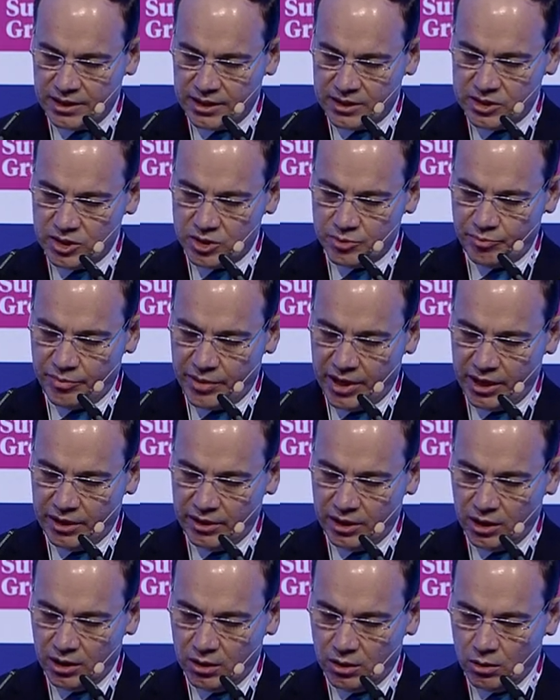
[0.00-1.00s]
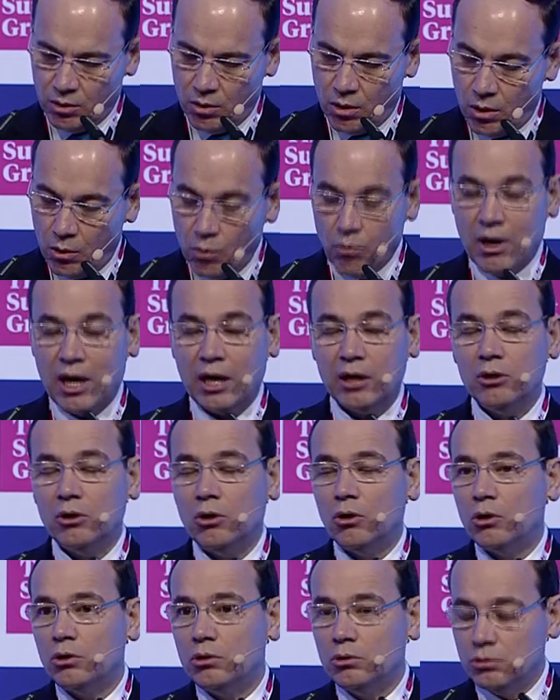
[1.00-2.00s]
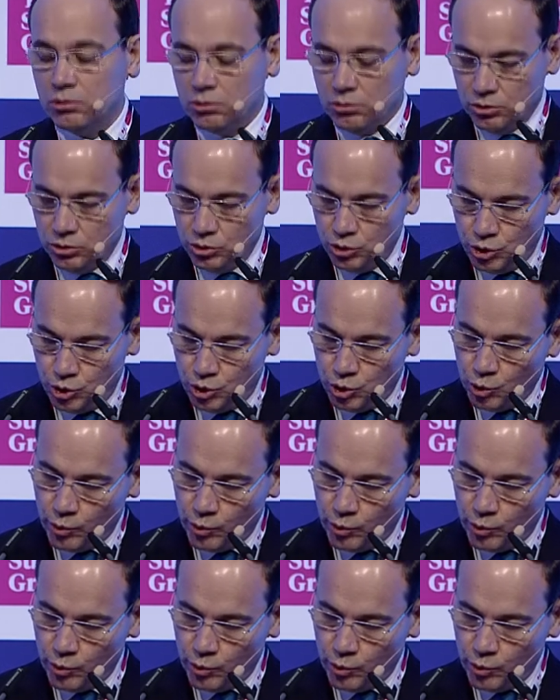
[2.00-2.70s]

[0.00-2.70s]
and spending 1 or 2